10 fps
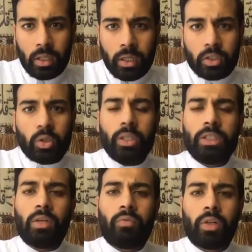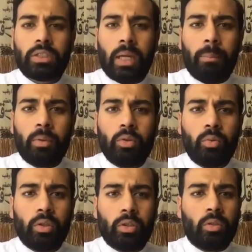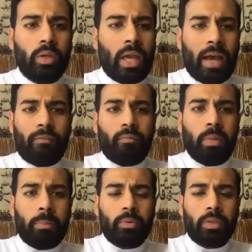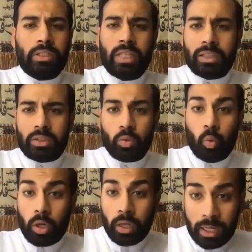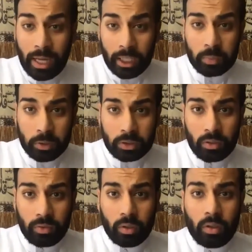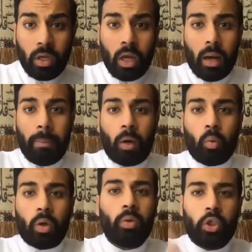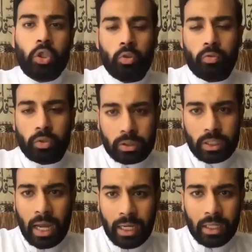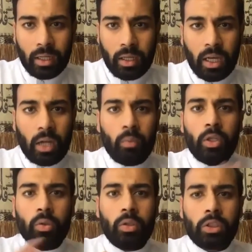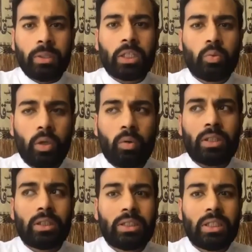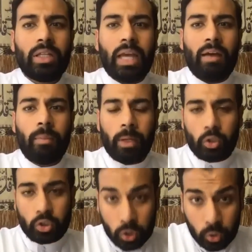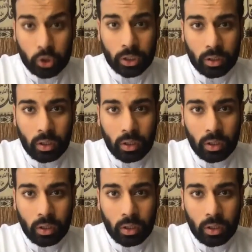So he said, for example, we have people assess who are not experts in a field about what we should do for society. And we do this because we don't necessarily have a better solution.